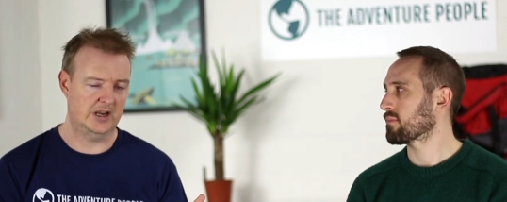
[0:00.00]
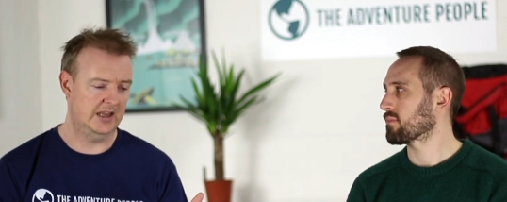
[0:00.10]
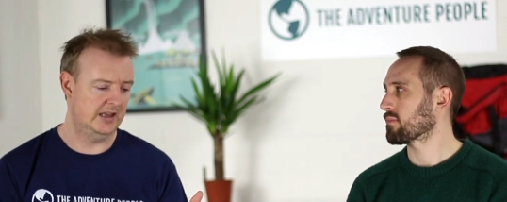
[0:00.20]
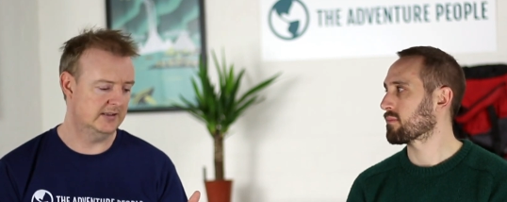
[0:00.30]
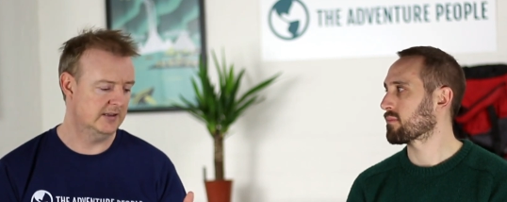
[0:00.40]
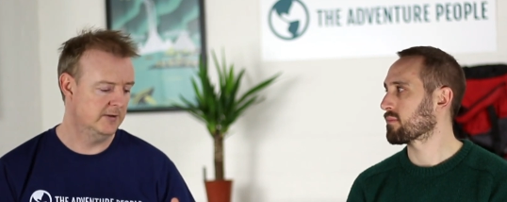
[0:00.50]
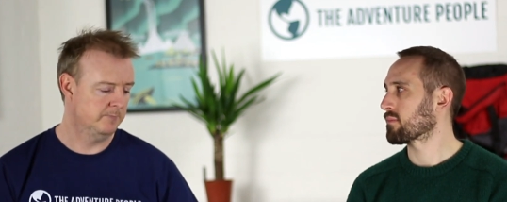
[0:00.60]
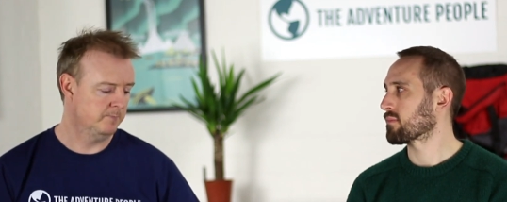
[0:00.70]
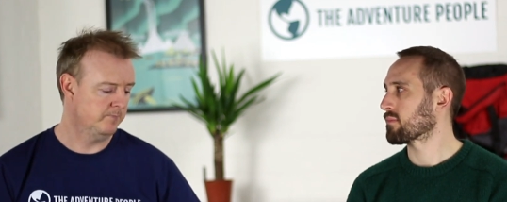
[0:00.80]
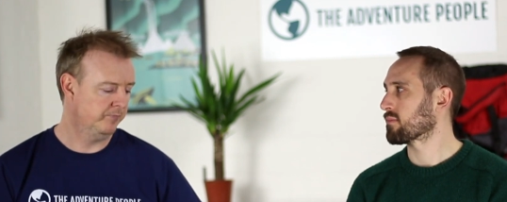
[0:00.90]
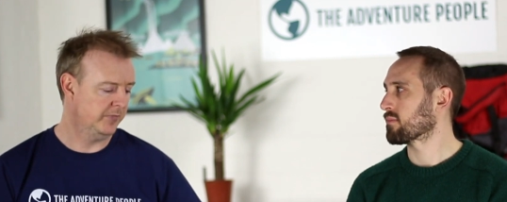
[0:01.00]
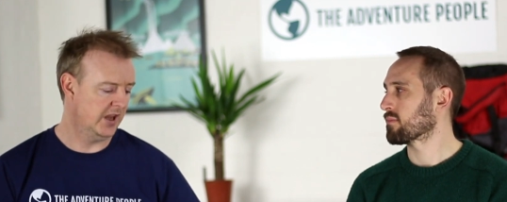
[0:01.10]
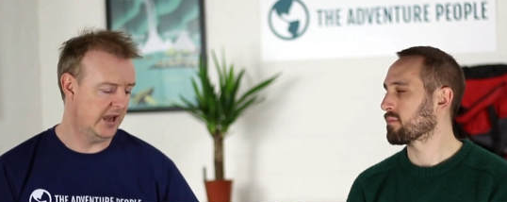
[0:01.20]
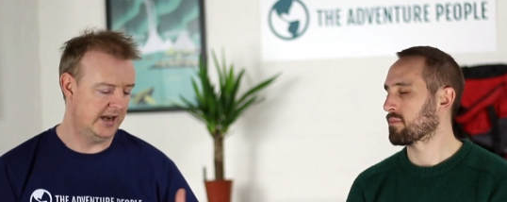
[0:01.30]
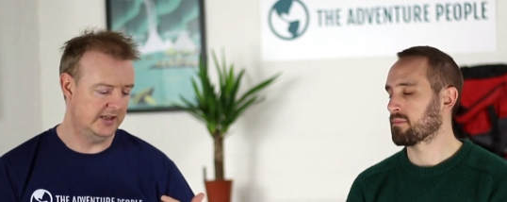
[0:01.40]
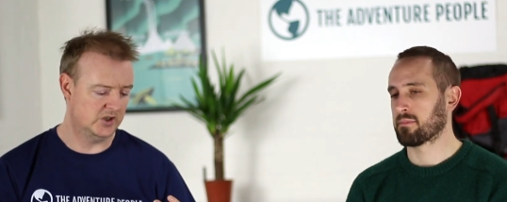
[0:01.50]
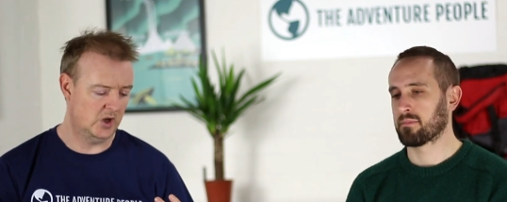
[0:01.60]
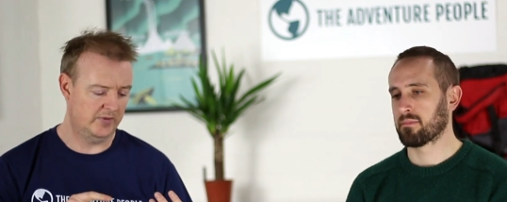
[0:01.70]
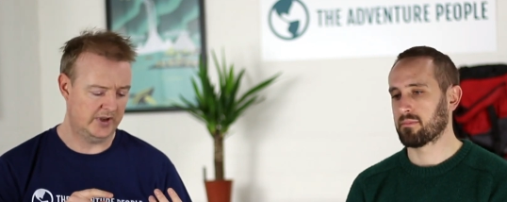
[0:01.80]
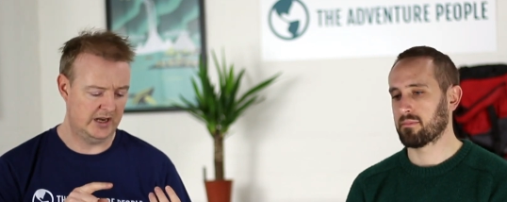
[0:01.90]
Speaker 1: trekking is, and it's
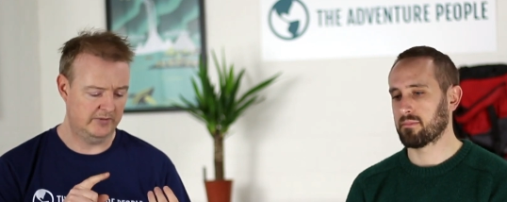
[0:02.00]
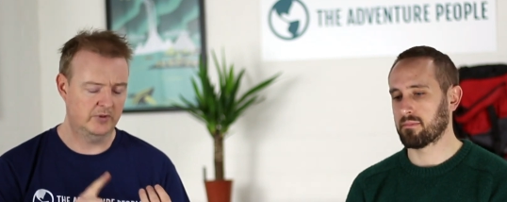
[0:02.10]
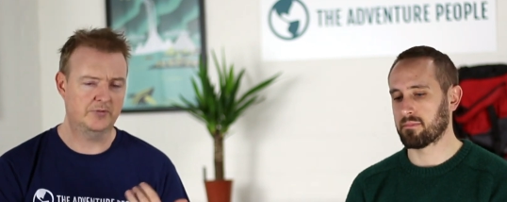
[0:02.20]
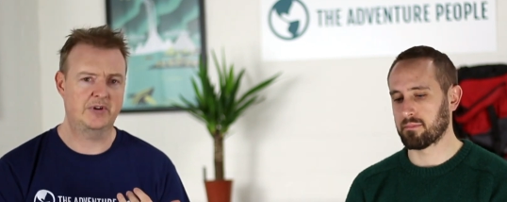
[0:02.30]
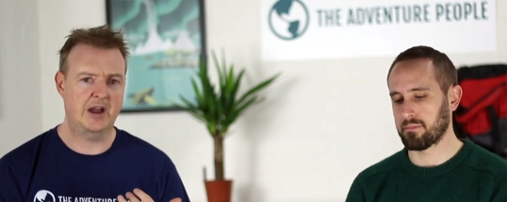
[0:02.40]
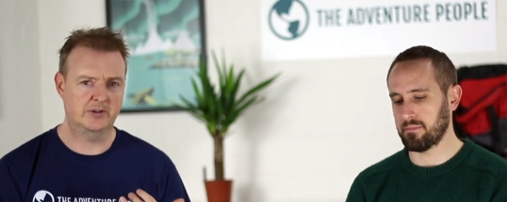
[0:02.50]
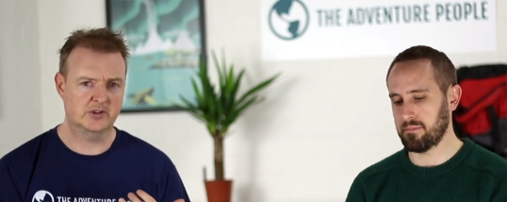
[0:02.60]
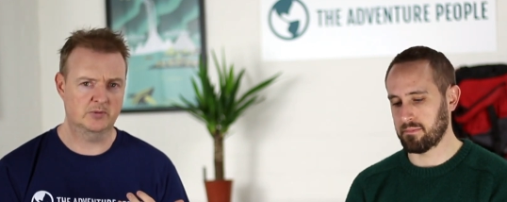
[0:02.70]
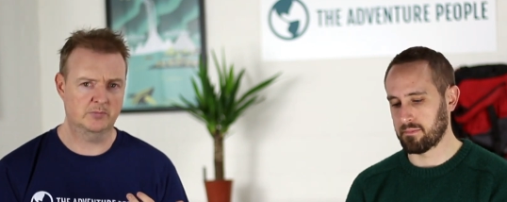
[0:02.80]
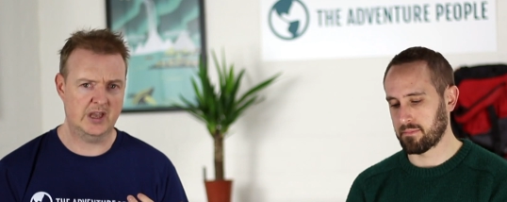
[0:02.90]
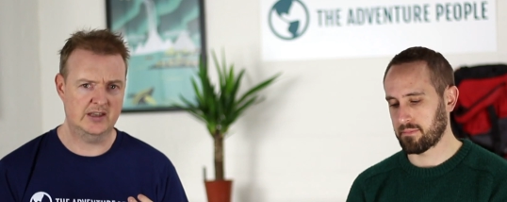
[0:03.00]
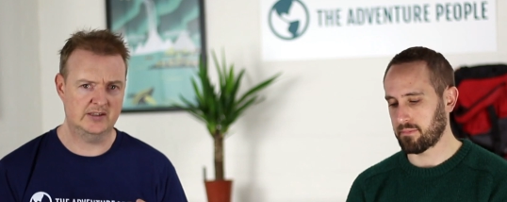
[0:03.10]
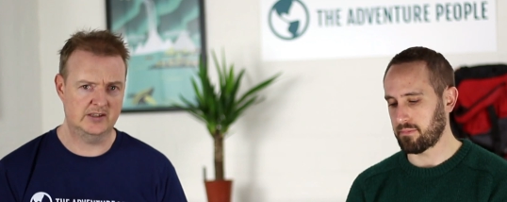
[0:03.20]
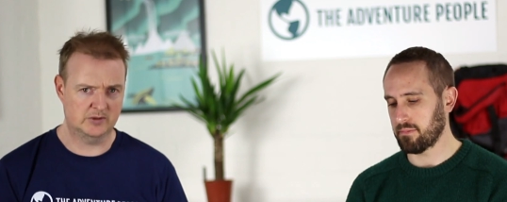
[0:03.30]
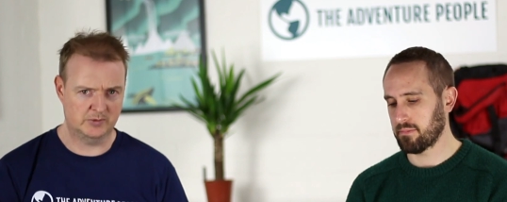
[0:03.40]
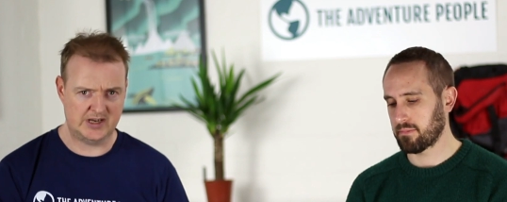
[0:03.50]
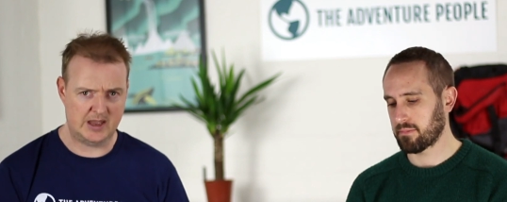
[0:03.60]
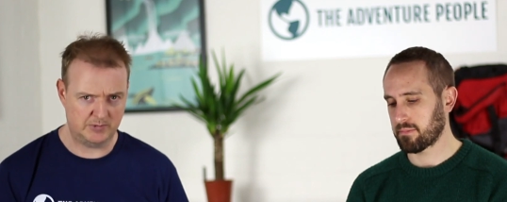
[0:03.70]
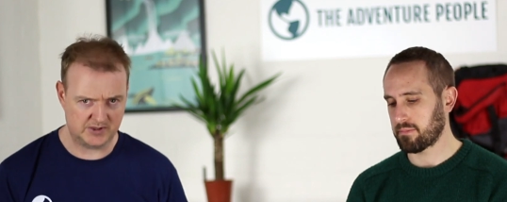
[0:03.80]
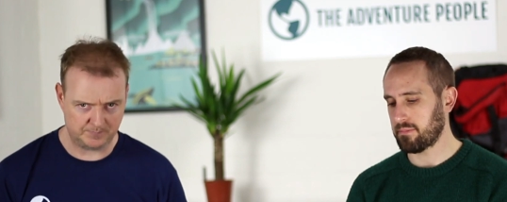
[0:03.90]
over kind of rough ground in some cases, some
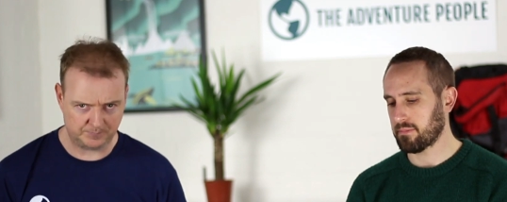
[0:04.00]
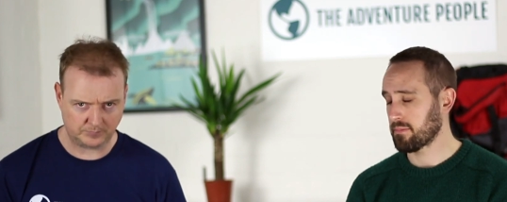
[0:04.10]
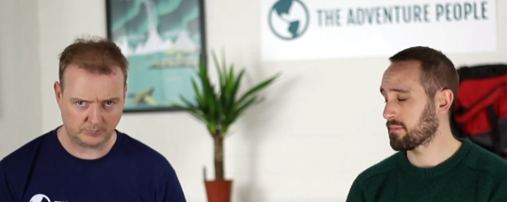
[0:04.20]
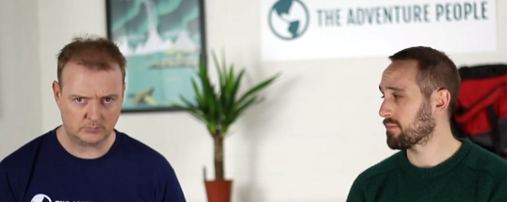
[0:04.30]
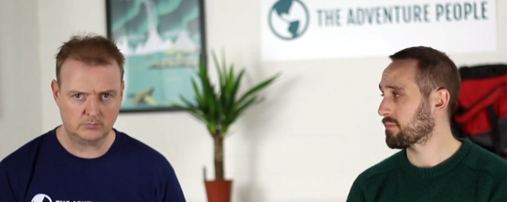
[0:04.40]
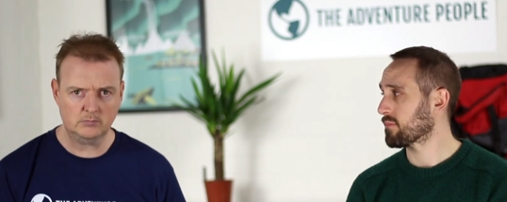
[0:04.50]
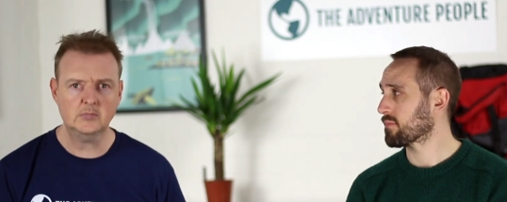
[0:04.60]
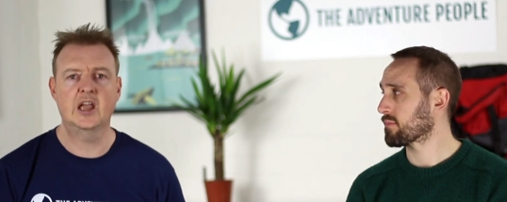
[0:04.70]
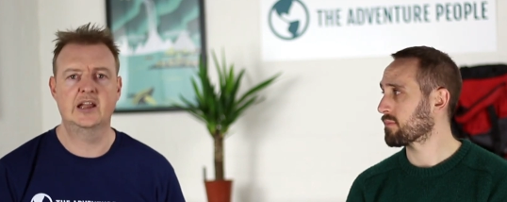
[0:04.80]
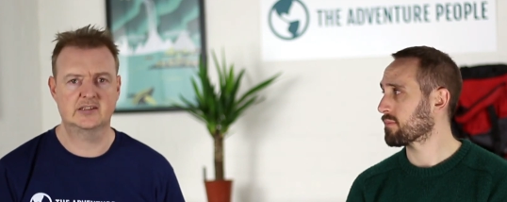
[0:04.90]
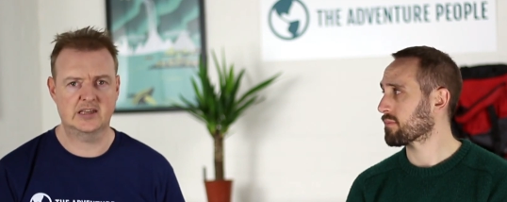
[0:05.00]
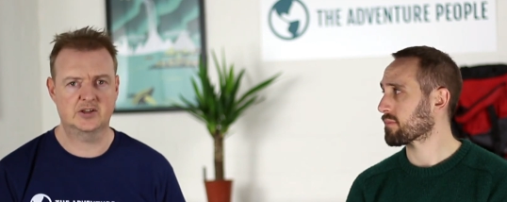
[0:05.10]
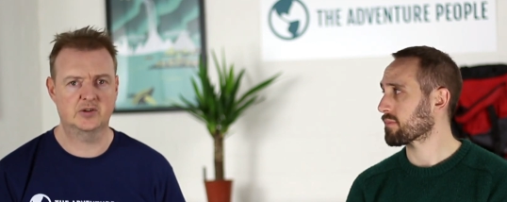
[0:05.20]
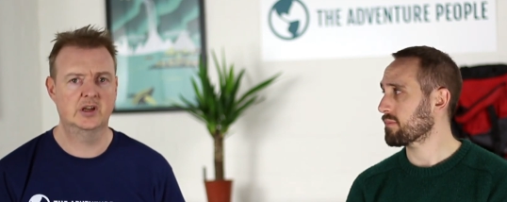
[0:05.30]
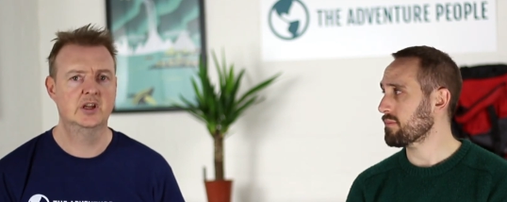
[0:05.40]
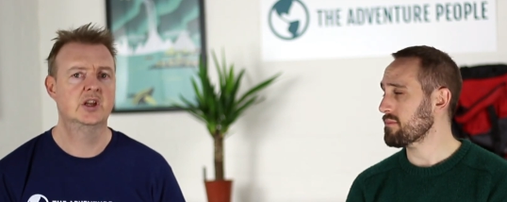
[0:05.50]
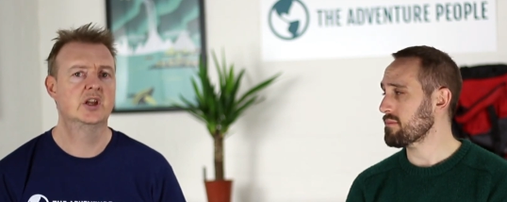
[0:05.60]
steps, et cetera.